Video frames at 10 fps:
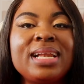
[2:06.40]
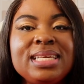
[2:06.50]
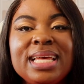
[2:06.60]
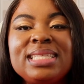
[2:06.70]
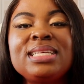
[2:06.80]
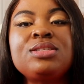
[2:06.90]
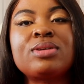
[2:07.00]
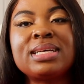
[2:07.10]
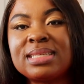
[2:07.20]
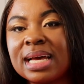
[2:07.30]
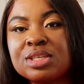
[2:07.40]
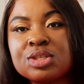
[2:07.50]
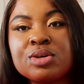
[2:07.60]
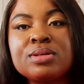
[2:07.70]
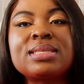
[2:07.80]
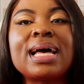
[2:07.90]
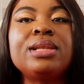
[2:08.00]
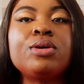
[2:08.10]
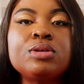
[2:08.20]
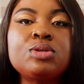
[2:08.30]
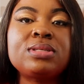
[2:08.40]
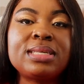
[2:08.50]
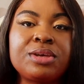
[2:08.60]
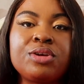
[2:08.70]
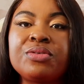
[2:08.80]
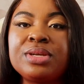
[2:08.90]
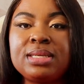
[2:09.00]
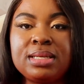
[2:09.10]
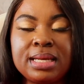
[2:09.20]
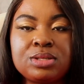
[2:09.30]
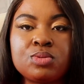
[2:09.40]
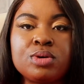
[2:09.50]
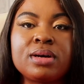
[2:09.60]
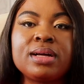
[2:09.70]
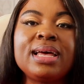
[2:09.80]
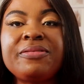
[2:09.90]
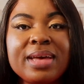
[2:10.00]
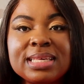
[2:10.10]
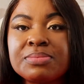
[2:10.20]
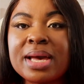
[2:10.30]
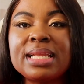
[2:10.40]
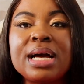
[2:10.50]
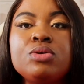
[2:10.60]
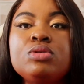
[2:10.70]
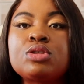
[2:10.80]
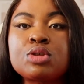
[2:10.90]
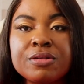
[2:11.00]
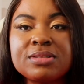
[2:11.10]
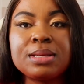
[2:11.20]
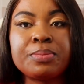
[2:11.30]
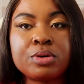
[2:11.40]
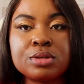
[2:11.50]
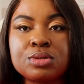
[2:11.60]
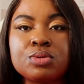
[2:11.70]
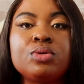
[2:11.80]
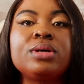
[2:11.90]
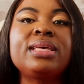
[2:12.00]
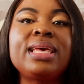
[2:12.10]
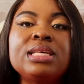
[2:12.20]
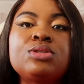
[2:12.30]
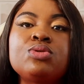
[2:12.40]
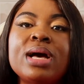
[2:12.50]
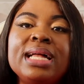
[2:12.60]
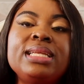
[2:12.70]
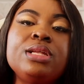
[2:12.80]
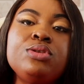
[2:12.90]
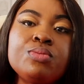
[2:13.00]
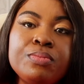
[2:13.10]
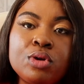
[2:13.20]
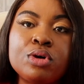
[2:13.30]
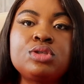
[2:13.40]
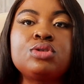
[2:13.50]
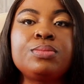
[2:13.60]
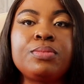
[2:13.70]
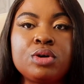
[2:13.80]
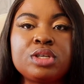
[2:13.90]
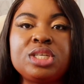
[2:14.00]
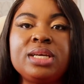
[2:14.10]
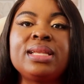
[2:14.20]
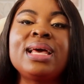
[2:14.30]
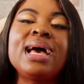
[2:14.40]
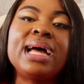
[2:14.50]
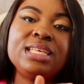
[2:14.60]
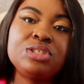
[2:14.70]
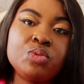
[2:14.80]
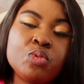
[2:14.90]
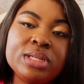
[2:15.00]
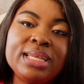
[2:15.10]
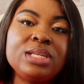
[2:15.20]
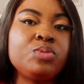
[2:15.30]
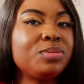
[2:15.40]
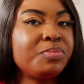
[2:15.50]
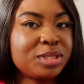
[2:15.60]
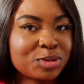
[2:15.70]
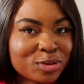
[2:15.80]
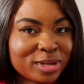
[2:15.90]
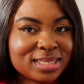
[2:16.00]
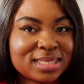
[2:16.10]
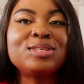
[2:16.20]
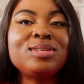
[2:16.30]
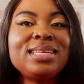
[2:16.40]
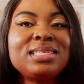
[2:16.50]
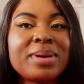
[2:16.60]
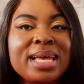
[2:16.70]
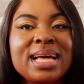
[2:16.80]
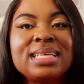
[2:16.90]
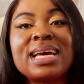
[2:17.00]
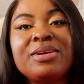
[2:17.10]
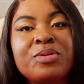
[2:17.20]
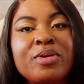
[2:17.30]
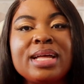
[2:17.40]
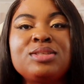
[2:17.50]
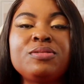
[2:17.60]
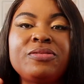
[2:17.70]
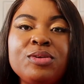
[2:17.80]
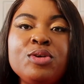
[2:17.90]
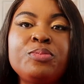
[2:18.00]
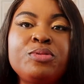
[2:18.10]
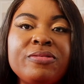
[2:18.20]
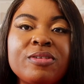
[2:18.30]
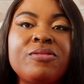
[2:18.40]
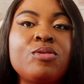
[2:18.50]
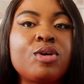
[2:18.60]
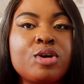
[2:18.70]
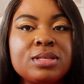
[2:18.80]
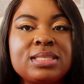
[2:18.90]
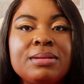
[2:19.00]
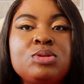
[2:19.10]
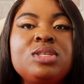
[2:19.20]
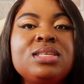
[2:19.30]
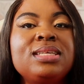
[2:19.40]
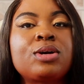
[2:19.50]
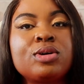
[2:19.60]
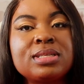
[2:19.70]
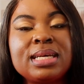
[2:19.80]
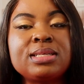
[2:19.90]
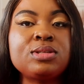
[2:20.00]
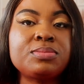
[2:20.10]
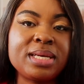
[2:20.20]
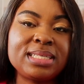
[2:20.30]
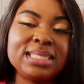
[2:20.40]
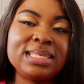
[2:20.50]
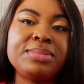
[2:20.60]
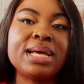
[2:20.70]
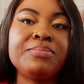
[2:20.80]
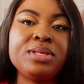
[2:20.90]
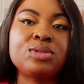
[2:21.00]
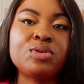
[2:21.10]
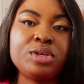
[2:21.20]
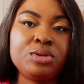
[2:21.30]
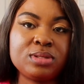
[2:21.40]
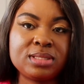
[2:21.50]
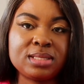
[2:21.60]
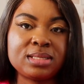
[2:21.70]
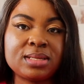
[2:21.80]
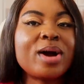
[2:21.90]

validating transactions and also securing the network. The first miner who solves the puzzle gets to add a new block to the blockchain and is rewarded with Bitcoins. So these miners are required to follow proof of work concept, which is the consensus mechanism that Bitcoin uses.